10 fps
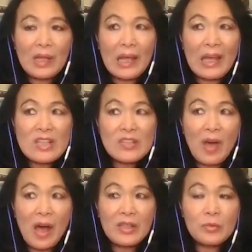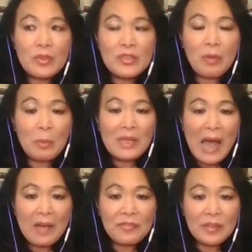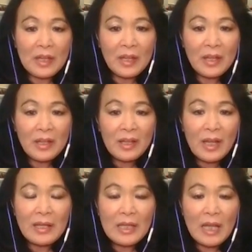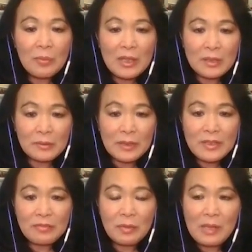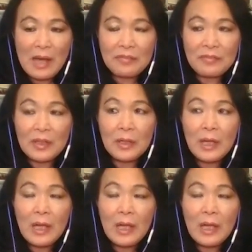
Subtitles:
his father was from Latvia, an immigrant from Latvia.